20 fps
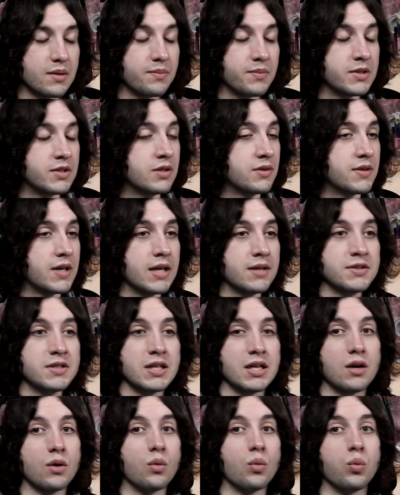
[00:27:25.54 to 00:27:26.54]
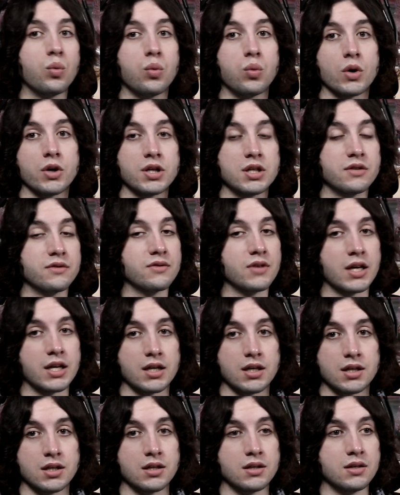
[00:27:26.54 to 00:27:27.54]
But dude, that was like a work of like
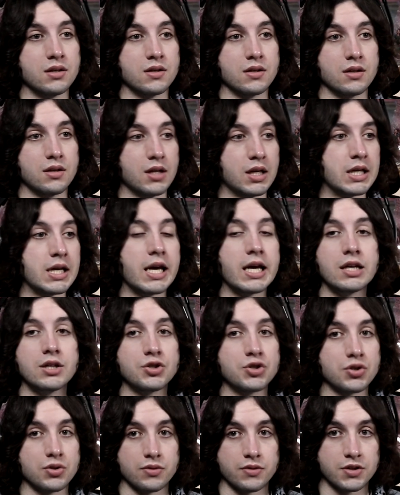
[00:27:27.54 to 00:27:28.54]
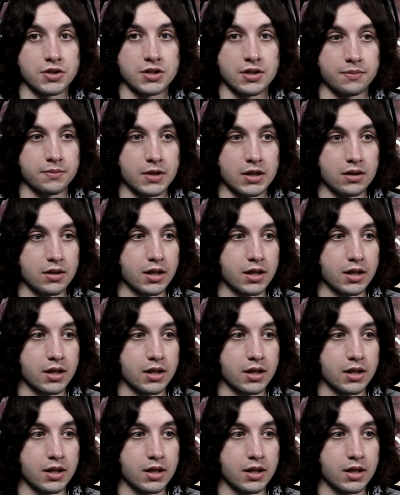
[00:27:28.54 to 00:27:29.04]
an angel or something.